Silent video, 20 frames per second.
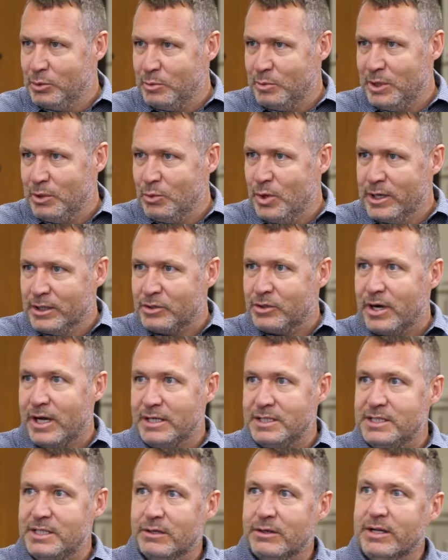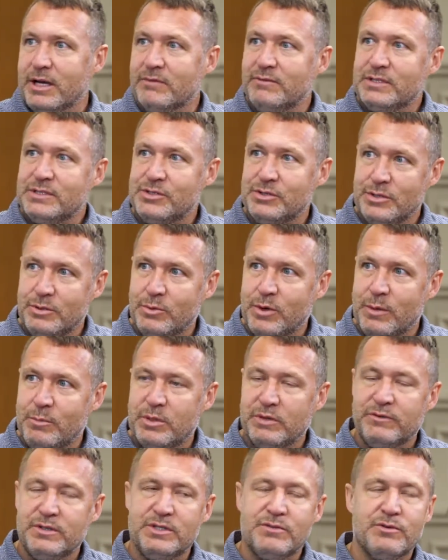would be one criteria of it, so you want a
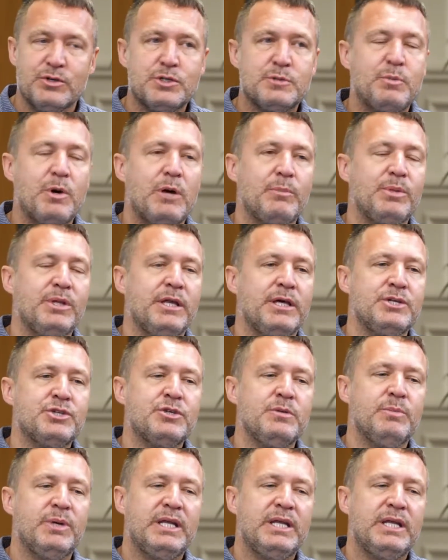bit of a diverse population,